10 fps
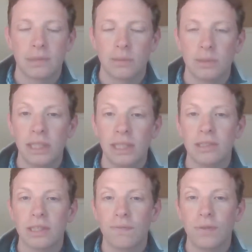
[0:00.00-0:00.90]
And we see
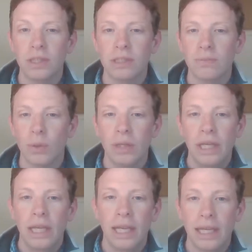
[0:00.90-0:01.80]
this, first of all,
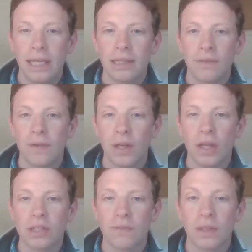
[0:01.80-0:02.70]
in the
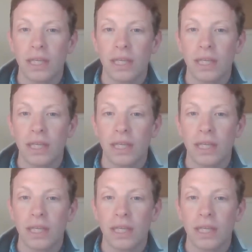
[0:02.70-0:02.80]
philosopher,